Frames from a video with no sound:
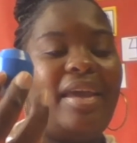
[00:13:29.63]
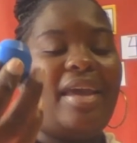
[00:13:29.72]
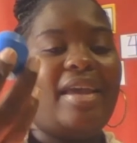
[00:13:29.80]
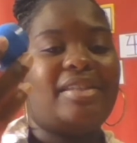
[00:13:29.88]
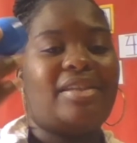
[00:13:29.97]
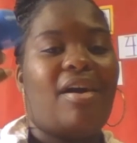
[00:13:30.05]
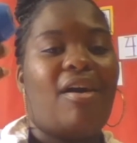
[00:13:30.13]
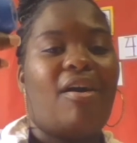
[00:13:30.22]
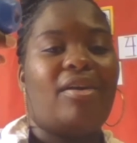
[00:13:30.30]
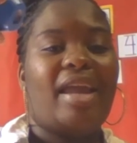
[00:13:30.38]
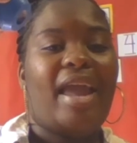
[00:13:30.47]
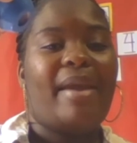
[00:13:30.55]
It's
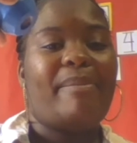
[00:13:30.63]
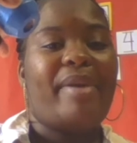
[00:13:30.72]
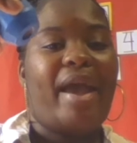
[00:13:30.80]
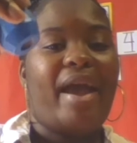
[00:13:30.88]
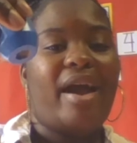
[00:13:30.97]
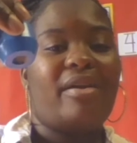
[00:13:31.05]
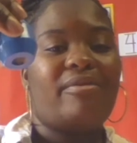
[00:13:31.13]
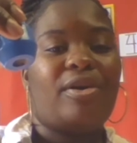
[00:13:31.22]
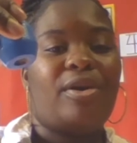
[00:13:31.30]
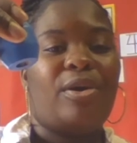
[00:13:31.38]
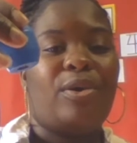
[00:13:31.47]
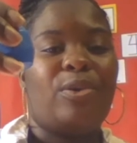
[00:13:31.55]
called a
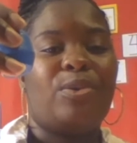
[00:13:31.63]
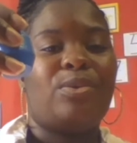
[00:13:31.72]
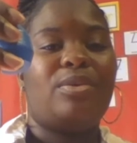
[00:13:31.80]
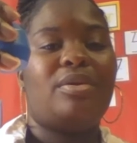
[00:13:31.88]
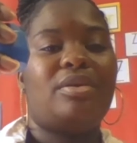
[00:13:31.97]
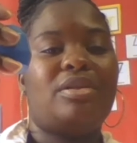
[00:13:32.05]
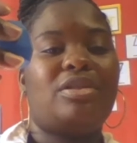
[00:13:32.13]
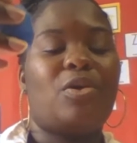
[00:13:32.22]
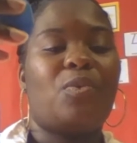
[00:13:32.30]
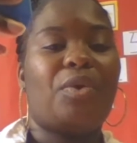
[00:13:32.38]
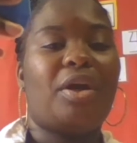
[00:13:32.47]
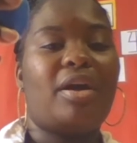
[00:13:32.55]
barrel. So
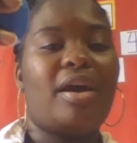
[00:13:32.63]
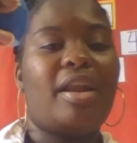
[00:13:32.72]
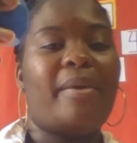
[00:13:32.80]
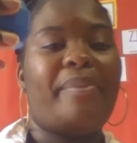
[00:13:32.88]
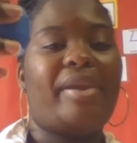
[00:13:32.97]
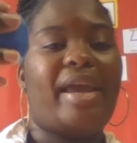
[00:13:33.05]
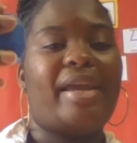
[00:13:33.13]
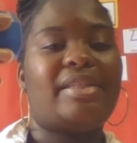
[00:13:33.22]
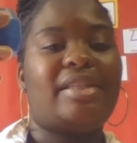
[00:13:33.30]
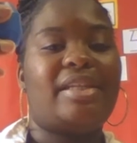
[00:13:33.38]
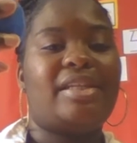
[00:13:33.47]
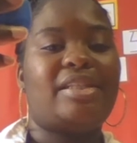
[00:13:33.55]
we're going to place
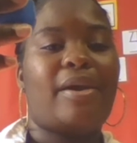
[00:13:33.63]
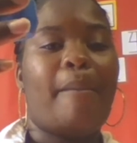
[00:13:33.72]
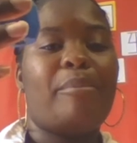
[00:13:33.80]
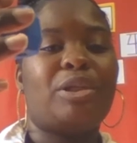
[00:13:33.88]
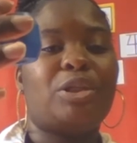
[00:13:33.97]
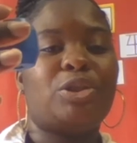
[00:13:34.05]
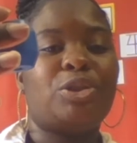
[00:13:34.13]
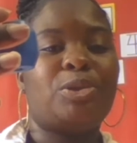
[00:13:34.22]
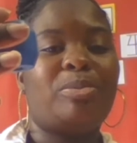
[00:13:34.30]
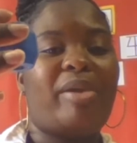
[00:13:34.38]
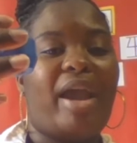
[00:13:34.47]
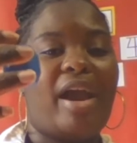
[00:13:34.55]
this
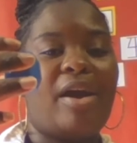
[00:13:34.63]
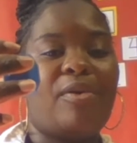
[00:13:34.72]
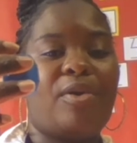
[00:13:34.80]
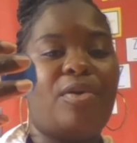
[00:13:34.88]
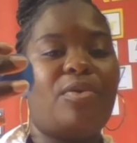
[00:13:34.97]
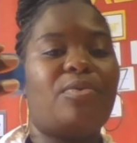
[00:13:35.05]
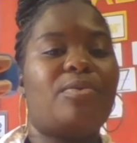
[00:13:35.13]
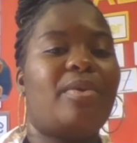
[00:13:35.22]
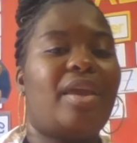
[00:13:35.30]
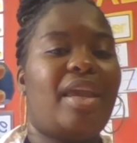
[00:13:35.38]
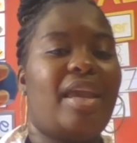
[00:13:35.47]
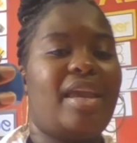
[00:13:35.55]
blue barrel
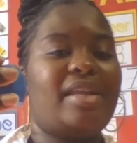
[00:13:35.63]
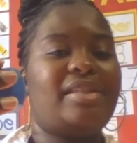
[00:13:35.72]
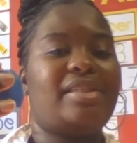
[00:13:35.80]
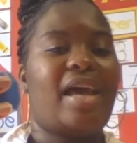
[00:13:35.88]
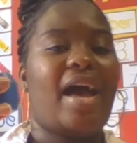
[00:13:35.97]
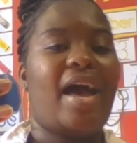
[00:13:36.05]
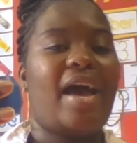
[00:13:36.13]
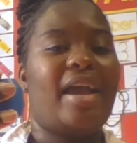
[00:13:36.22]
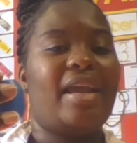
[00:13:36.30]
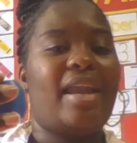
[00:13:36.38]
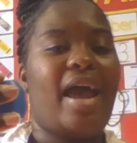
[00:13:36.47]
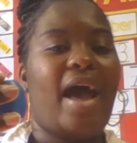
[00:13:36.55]

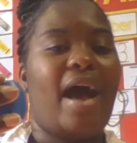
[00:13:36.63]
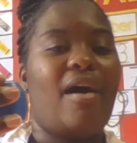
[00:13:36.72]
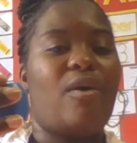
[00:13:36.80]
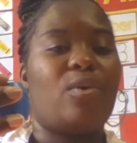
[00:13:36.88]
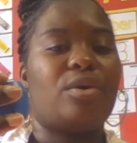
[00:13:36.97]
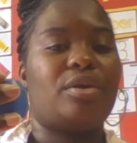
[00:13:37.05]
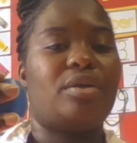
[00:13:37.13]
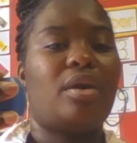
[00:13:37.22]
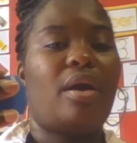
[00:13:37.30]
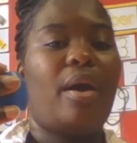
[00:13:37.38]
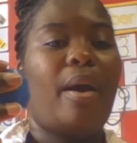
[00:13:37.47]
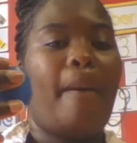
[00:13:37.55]
inside our
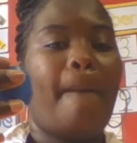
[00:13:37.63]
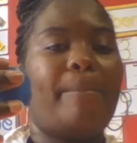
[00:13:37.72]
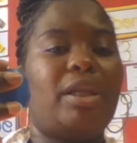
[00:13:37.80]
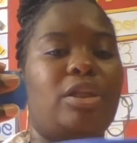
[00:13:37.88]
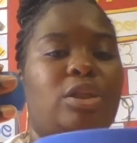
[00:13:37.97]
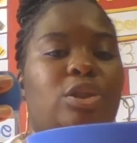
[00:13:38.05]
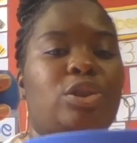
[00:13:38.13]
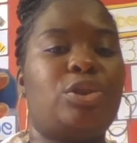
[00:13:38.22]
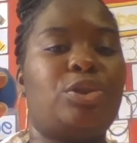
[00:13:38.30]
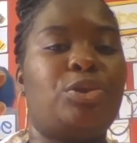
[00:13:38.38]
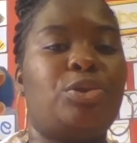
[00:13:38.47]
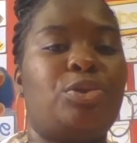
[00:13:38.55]

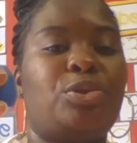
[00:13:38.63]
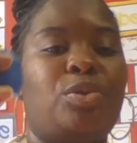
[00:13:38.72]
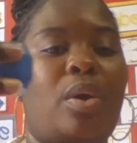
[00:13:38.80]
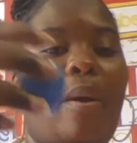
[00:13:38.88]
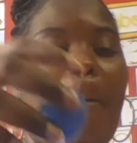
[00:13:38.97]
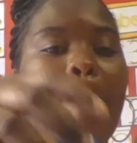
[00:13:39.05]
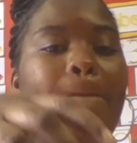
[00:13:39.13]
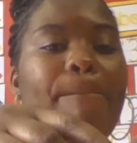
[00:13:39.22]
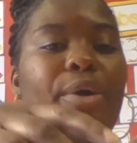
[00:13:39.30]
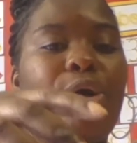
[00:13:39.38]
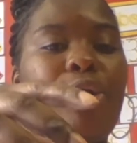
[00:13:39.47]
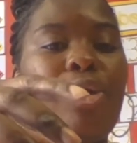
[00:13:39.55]
blue
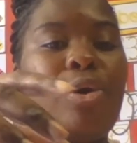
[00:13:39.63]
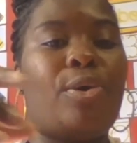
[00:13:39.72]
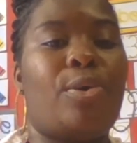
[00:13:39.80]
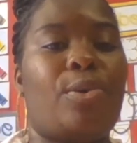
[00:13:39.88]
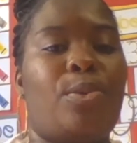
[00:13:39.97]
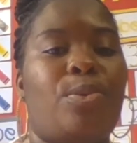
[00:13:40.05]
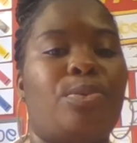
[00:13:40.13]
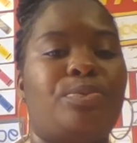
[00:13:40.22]
bowl.